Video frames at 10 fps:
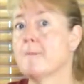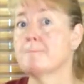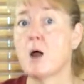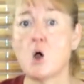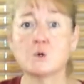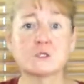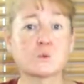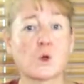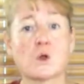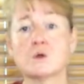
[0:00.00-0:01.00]
Mold
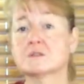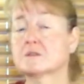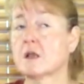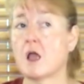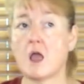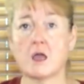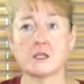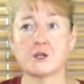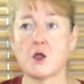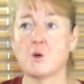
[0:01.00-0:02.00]
swirls, uh,
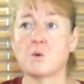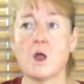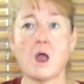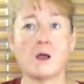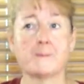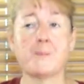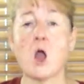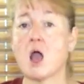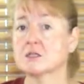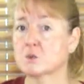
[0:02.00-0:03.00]
you know, uh,
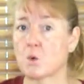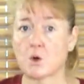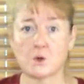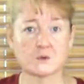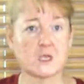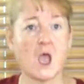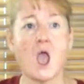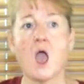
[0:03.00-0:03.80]
pot swirls.